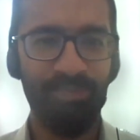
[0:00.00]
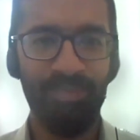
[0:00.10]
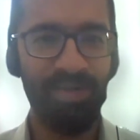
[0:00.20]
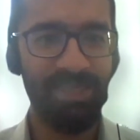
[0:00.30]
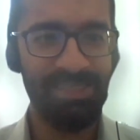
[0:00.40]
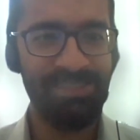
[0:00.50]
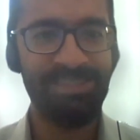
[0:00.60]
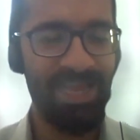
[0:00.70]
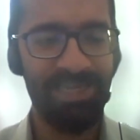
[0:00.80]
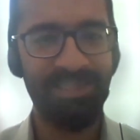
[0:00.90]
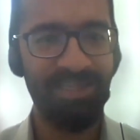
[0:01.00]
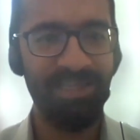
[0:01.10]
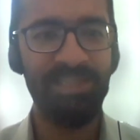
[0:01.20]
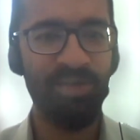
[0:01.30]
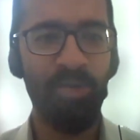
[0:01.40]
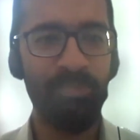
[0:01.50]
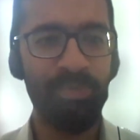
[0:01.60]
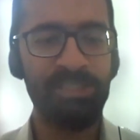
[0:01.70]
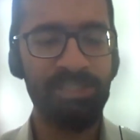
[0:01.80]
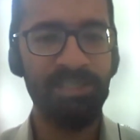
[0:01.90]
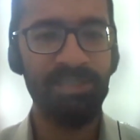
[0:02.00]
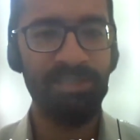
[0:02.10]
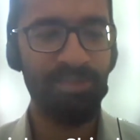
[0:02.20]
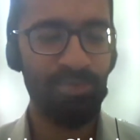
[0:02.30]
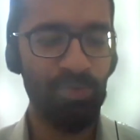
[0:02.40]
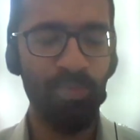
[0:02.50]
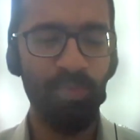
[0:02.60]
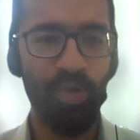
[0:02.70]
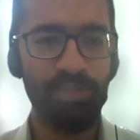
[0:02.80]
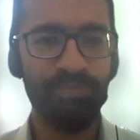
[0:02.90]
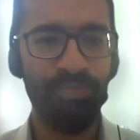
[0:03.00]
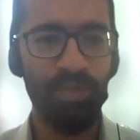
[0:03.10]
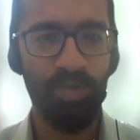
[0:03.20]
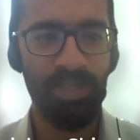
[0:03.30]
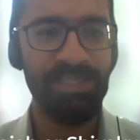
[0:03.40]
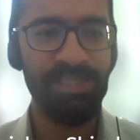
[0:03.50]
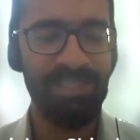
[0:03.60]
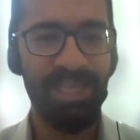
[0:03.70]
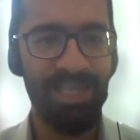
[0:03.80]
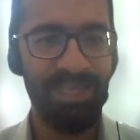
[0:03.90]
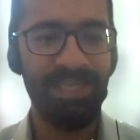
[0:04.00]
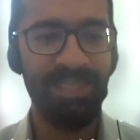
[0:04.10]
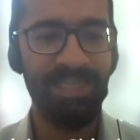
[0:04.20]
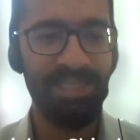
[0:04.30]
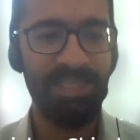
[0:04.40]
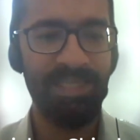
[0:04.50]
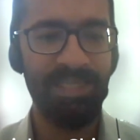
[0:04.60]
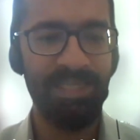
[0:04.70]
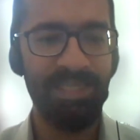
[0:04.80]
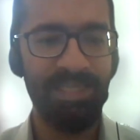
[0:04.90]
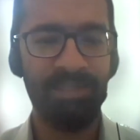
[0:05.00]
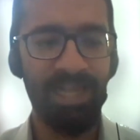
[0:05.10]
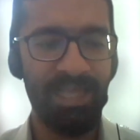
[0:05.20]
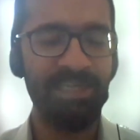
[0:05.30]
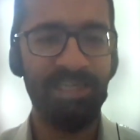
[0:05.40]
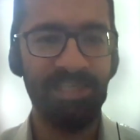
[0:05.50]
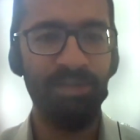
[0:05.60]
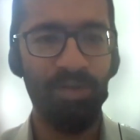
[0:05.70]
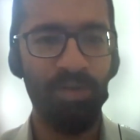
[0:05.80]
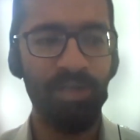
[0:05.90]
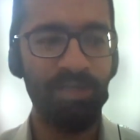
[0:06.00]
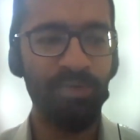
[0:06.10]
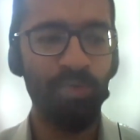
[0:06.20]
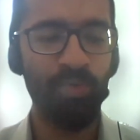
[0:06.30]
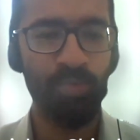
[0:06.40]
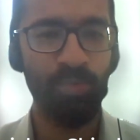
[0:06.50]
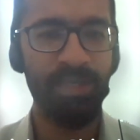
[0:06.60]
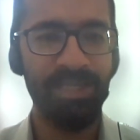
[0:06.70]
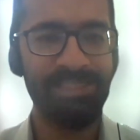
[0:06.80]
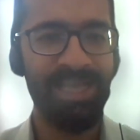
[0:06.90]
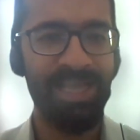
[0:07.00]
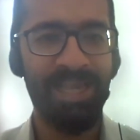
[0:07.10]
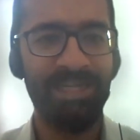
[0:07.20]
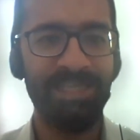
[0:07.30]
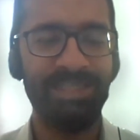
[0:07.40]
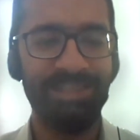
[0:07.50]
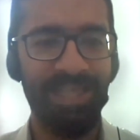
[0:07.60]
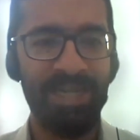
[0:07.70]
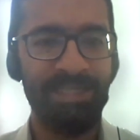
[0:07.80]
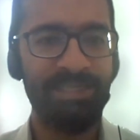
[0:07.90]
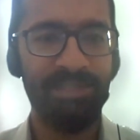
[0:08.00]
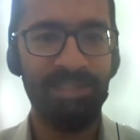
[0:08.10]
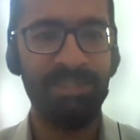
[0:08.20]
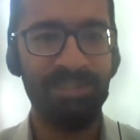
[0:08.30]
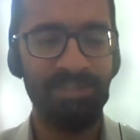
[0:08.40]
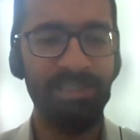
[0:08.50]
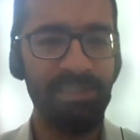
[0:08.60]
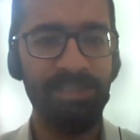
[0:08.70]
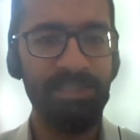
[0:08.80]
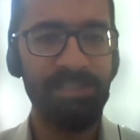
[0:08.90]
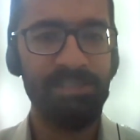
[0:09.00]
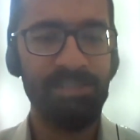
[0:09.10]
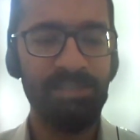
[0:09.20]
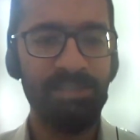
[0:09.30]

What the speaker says: Is that really the competition to watch for, or is there any clarity on who is ahead in that internal race?